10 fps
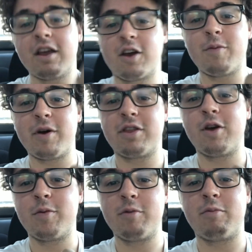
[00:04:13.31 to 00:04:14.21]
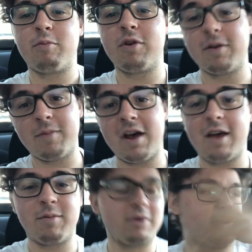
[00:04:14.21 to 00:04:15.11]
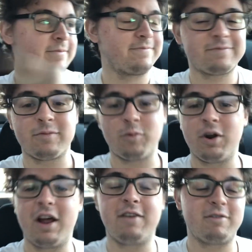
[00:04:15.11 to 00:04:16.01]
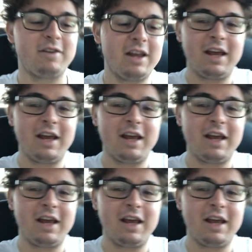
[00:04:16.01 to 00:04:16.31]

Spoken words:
Cut my thumb open pretty bad, but whatever.